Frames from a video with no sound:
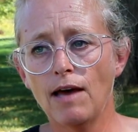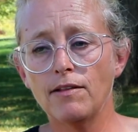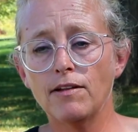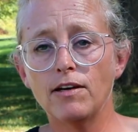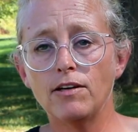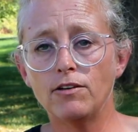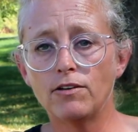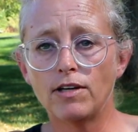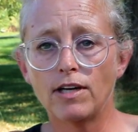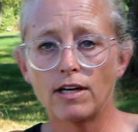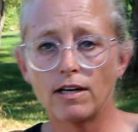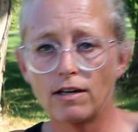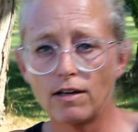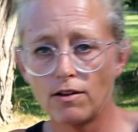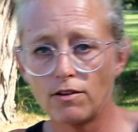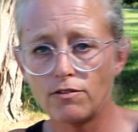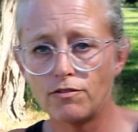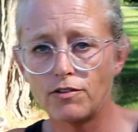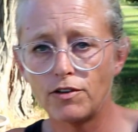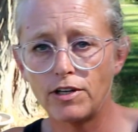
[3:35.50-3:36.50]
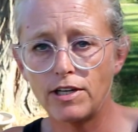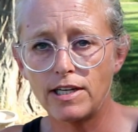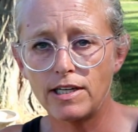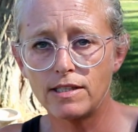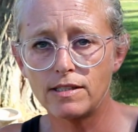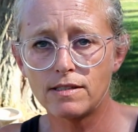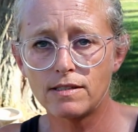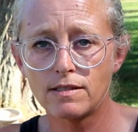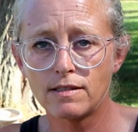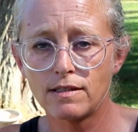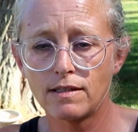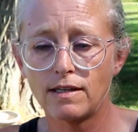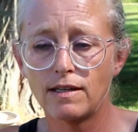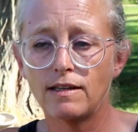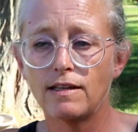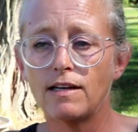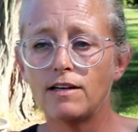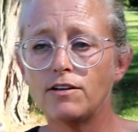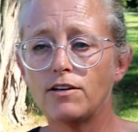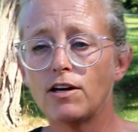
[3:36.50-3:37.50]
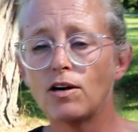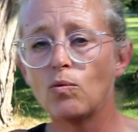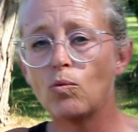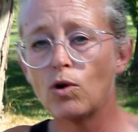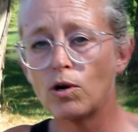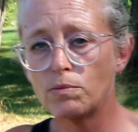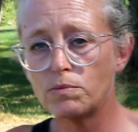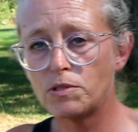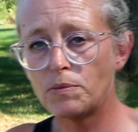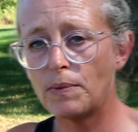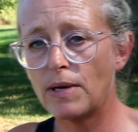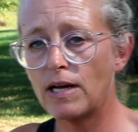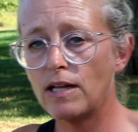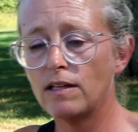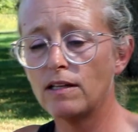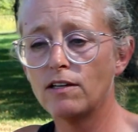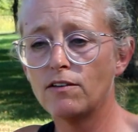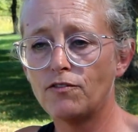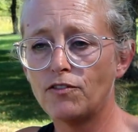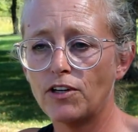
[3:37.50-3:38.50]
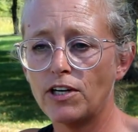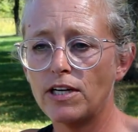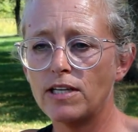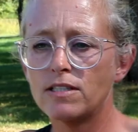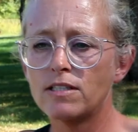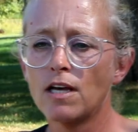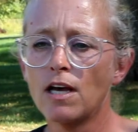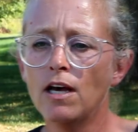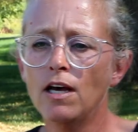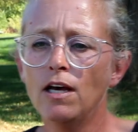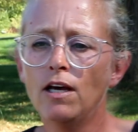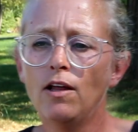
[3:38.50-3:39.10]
and then you get another freeze, and then you get a warm spell and a freeze.